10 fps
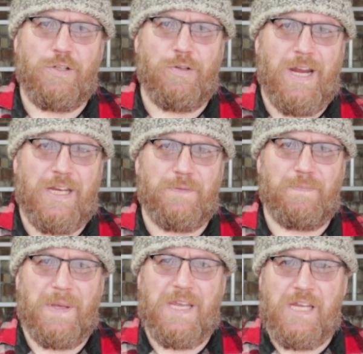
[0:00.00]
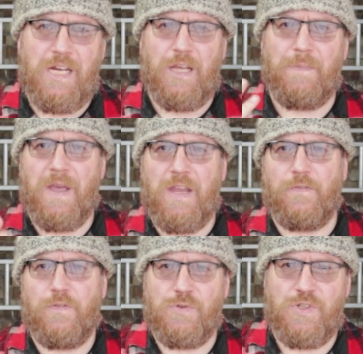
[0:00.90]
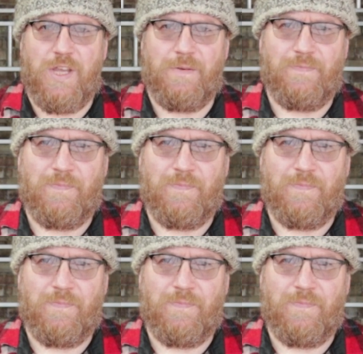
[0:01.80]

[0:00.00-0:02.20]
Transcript: cracked, peeling, painful skin.